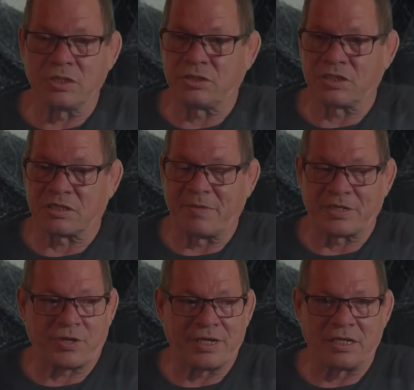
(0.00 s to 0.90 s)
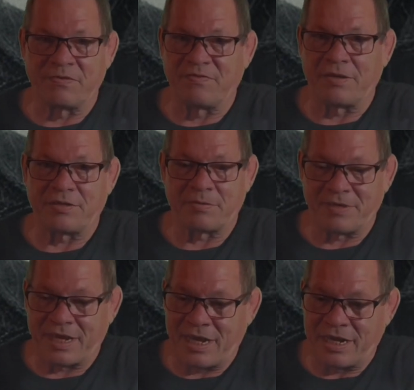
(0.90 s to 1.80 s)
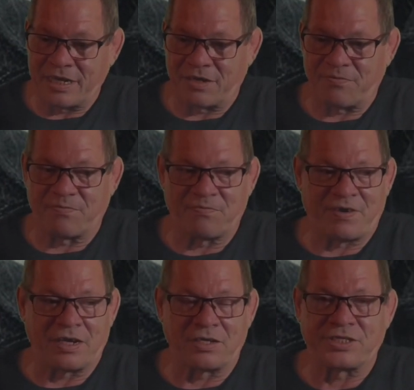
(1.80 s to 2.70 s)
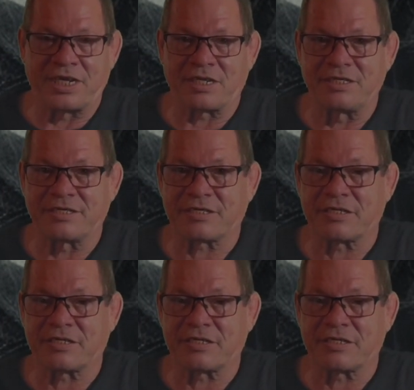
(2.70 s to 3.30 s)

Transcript: just to make sure I didn't leave anything behind, a final checklist.